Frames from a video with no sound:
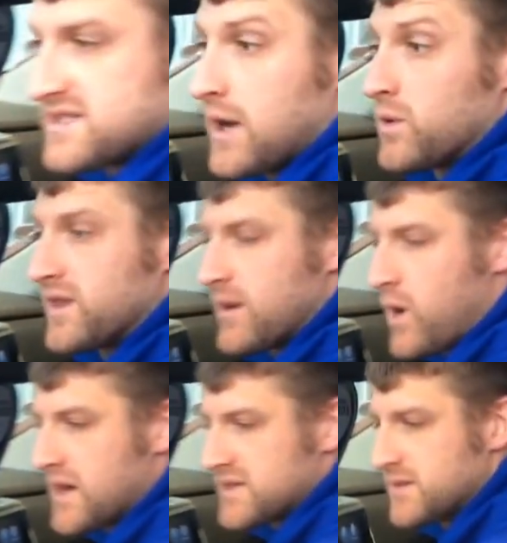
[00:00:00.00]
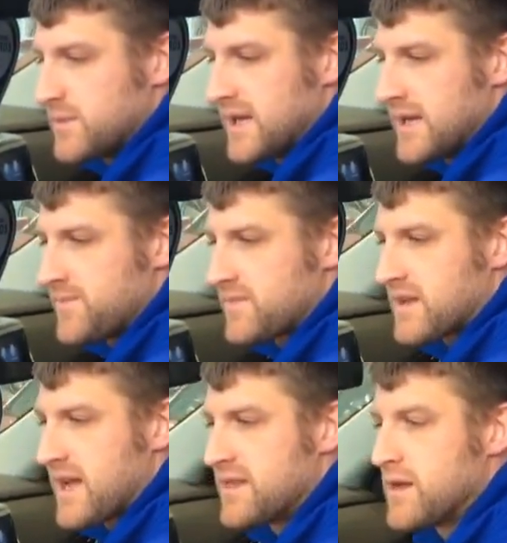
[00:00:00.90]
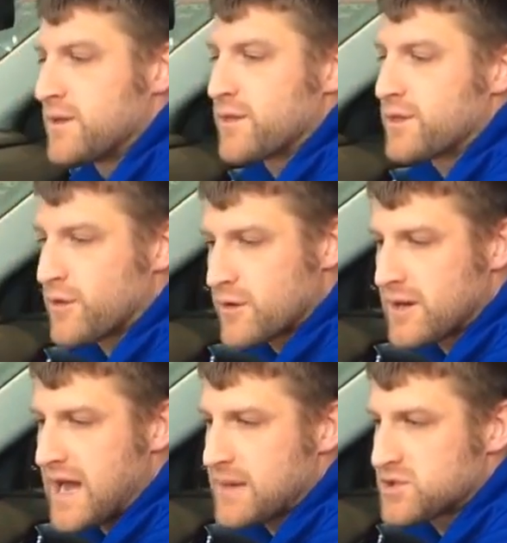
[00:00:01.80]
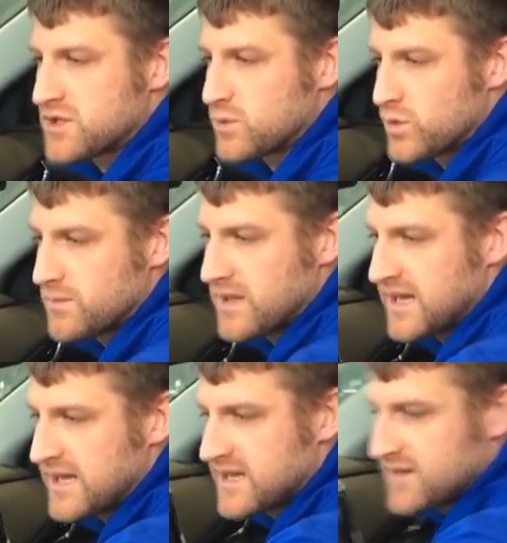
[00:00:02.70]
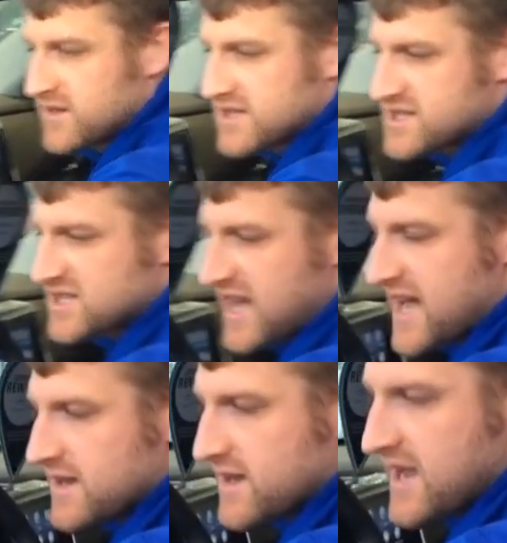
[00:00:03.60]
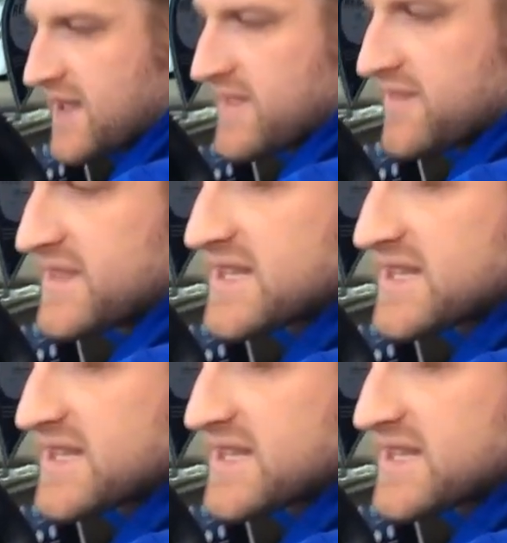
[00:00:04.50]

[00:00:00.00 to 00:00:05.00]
set what they want it to be. And then the third option would be set, and then